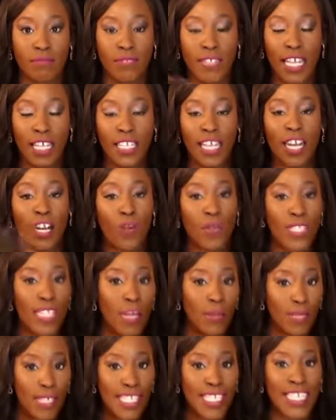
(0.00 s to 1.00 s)
that always
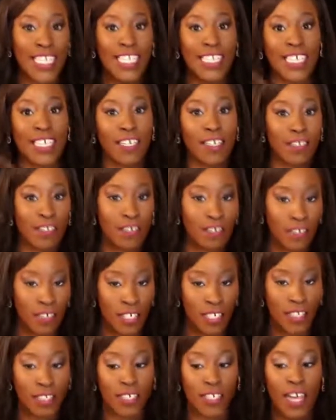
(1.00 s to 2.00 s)
helps us get the
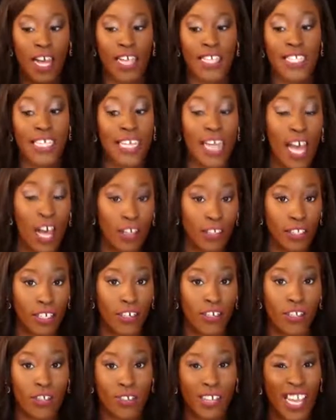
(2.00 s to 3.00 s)
content out
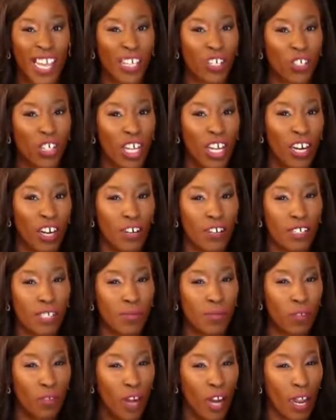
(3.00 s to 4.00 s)
there. So like, share,
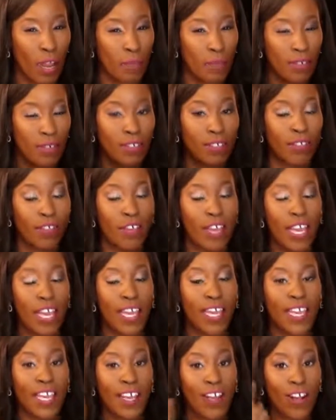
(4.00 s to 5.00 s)
subscribe. Okay.